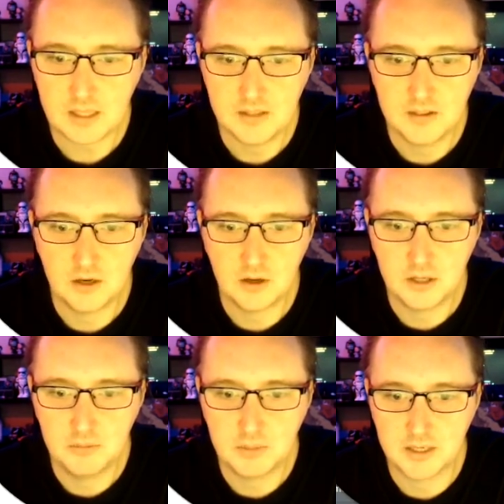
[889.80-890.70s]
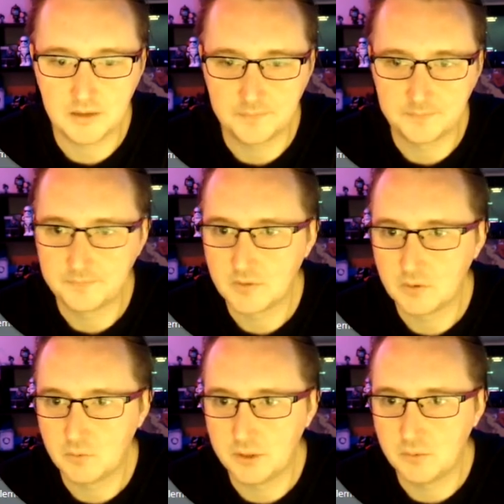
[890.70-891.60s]
The login button.
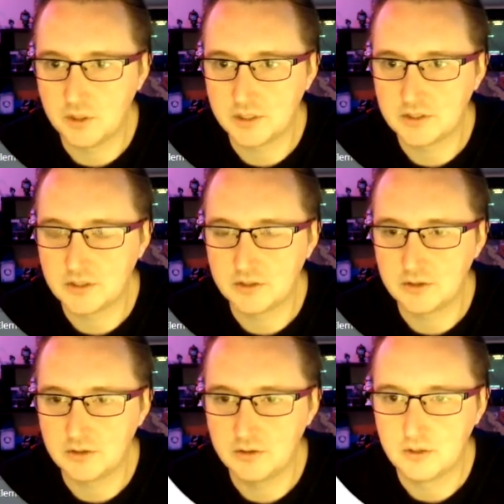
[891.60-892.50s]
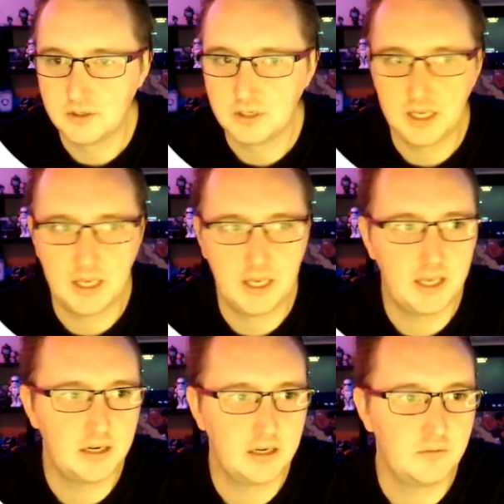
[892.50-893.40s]
We want to add
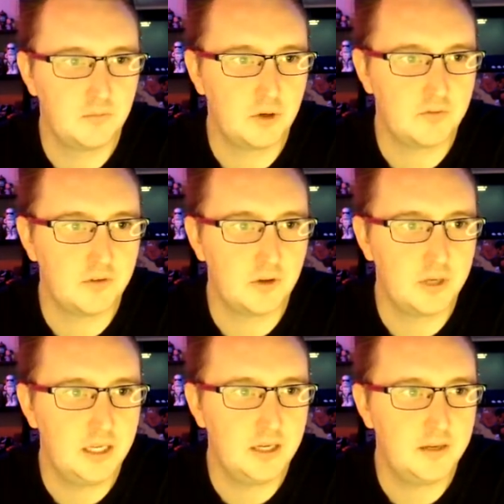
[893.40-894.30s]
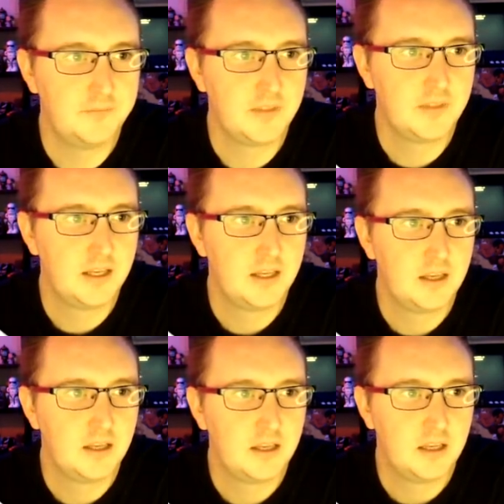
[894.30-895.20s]
in workflow here.
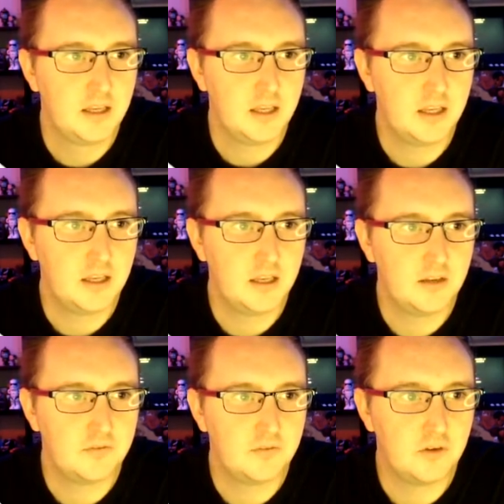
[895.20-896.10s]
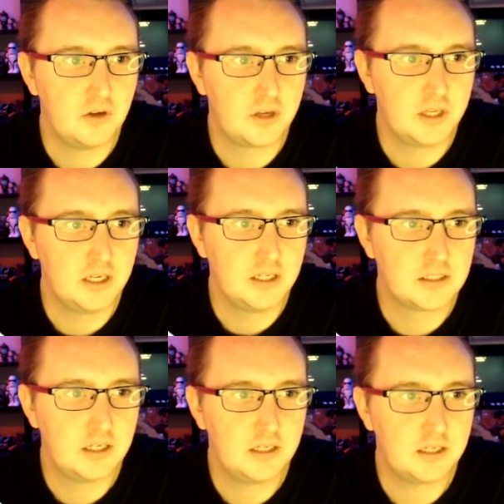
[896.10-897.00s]
if login is
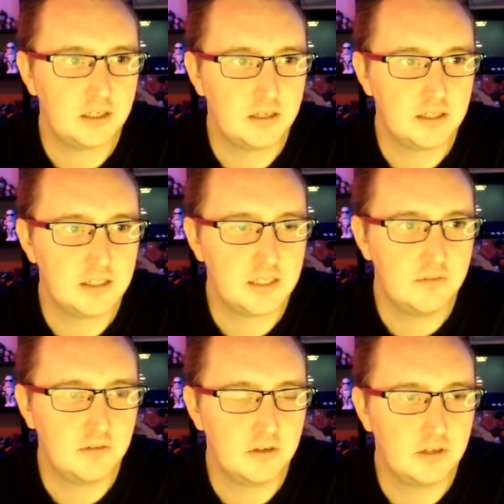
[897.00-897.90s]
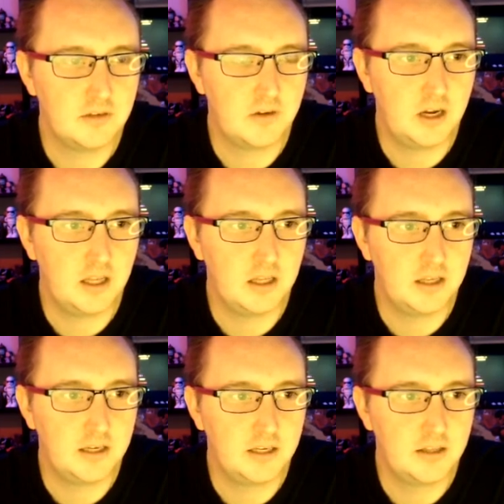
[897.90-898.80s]
clicked, and you can see even if I
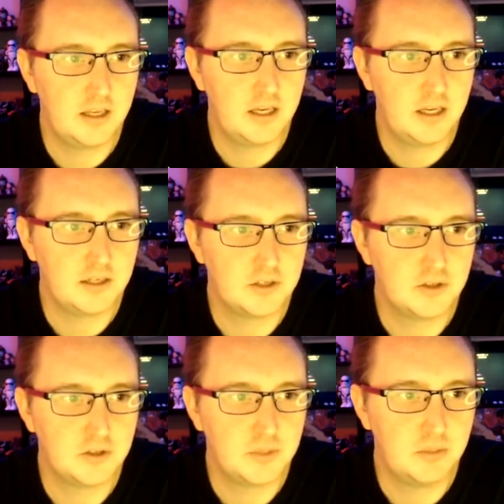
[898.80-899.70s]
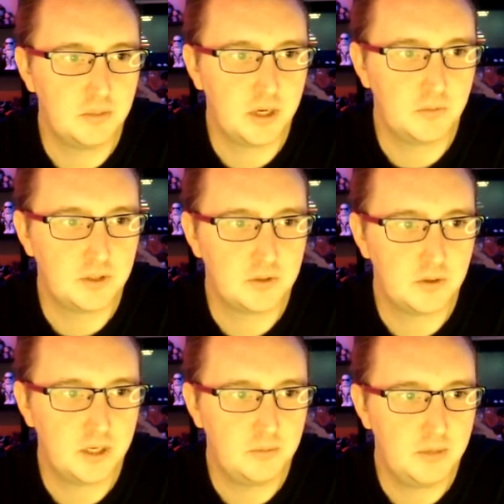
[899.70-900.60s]
highlight there, it shows me the button we're
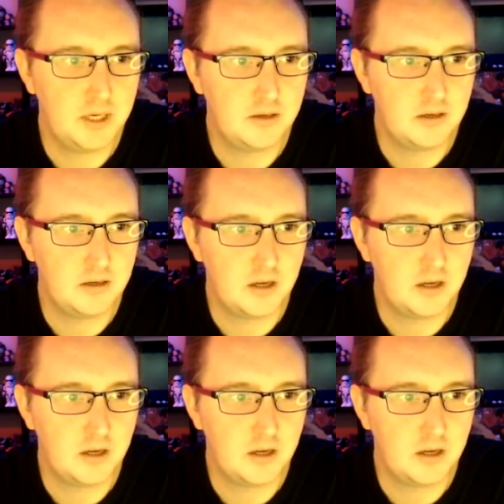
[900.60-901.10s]
talking about.